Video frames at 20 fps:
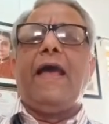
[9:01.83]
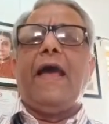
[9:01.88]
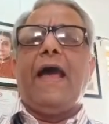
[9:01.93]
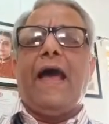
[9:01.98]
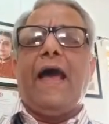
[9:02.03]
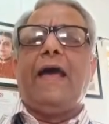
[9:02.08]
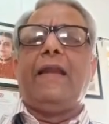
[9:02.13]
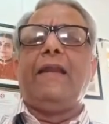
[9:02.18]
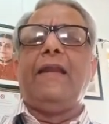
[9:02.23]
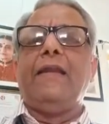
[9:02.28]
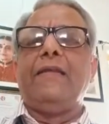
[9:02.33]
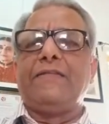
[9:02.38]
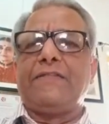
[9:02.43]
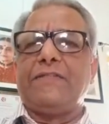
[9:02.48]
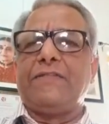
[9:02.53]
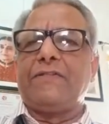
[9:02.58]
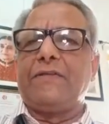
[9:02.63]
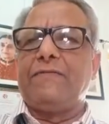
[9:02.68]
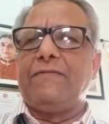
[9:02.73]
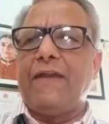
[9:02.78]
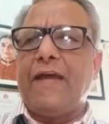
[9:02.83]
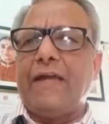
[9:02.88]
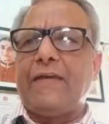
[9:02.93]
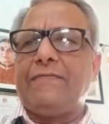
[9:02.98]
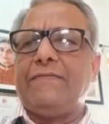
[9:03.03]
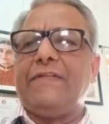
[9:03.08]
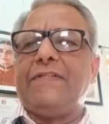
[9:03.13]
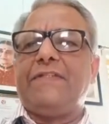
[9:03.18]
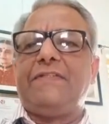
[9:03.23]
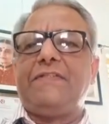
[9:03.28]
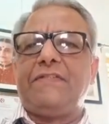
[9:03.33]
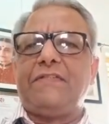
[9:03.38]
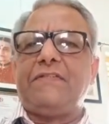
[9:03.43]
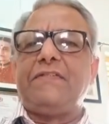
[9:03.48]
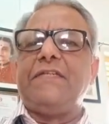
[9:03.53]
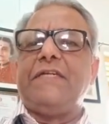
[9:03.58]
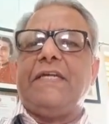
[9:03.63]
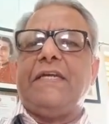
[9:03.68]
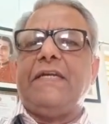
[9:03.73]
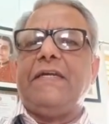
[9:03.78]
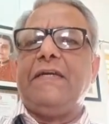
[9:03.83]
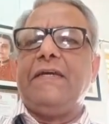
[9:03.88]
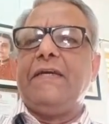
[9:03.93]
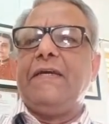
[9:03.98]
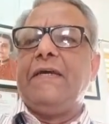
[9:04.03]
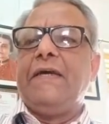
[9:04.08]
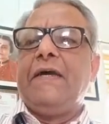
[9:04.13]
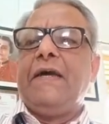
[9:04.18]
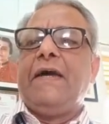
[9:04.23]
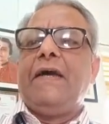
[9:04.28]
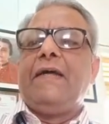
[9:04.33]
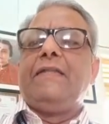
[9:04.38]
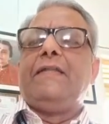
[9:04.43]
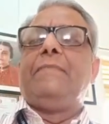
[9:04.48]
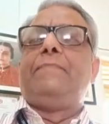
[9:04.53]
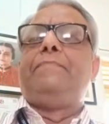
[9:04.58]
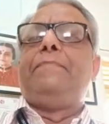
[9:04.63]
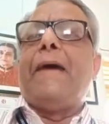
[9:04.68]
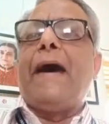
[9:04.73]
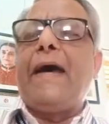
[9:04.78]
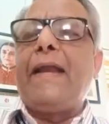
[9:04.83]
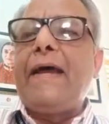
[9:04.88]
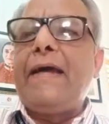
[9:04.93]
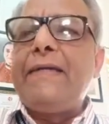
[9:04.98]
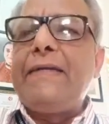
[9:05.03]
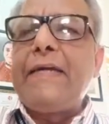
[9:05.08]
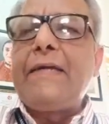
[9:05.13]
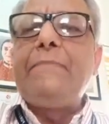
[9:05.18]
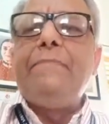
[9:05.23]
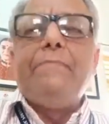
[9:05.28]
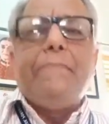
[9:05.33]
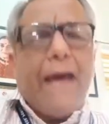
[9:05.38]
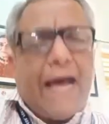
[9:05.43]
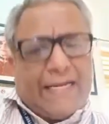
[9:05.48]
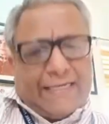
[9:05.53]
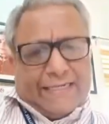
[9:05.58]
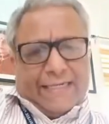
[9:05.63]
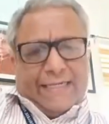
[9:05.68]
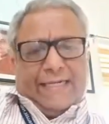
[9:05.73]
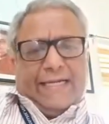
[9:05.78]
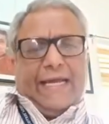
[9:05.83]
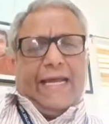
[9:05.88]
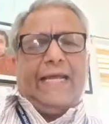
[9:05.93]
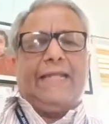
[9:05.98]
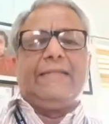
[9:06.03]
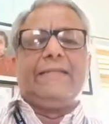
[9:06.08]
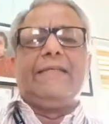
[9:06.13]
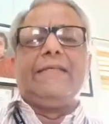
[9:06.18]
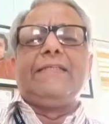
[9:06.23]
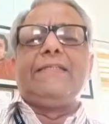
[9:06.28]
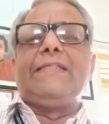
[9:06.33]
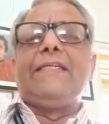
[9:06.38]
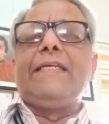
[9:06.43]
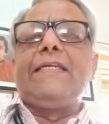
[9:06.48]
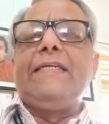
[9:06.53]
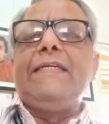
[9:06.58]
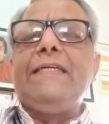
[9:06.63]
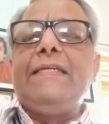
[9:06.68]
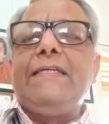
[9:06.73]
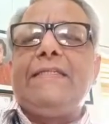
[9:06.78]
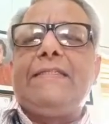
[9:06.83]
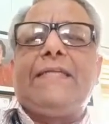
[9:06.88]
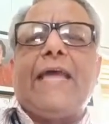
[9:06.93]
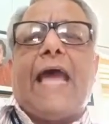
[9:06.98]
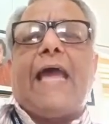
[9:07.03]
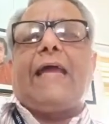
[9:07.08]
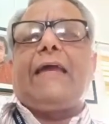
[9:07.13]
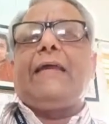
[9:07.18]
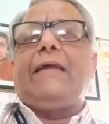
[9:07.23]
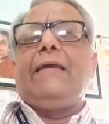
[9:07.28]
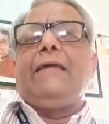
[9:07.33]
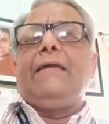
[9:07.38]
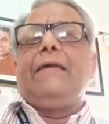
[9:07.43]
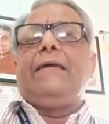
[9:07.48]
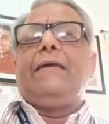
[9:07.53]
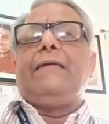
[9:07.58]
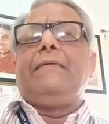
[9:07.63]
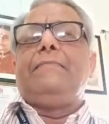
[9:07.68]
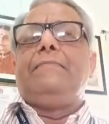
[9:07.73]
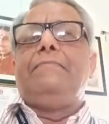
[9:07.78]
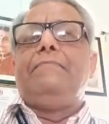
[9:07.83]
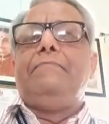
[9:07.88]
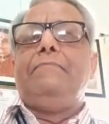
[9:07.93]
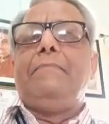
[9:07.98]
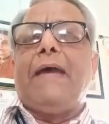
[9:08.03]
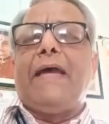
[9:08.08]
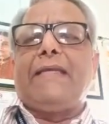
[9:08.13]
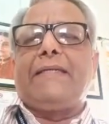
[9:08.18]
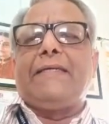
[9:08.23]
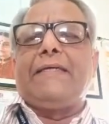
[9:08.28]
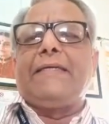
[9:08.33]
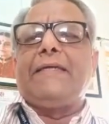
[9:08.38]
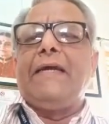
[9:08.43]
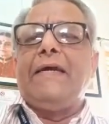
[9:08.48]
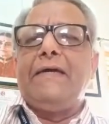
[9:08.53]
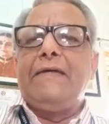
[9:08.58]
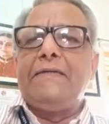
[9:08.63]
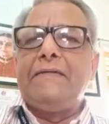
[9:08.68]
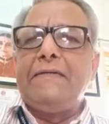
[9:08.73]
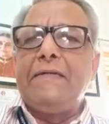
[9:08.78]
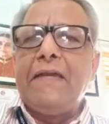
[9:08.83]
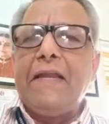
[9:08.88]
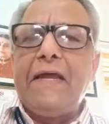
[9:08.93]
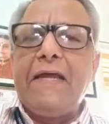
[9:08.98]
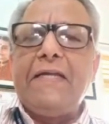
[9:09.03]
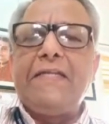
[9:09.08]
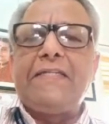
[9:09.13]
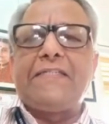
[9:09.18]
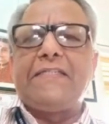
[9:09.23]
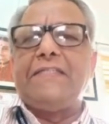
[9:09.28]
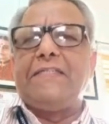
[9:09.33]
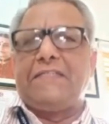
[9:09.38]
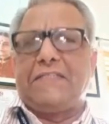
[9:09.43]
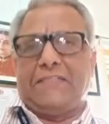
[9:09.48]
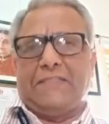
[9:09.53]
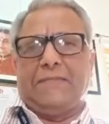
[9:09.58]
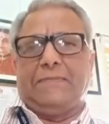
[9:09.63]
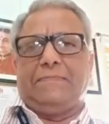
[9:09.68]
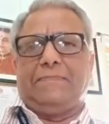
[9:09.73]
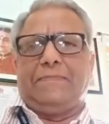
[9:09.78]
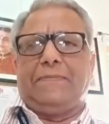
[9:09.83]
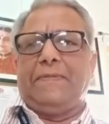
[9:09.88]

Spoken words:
analysis of language. Three, the paradigmatic and the syntagmatic relationship.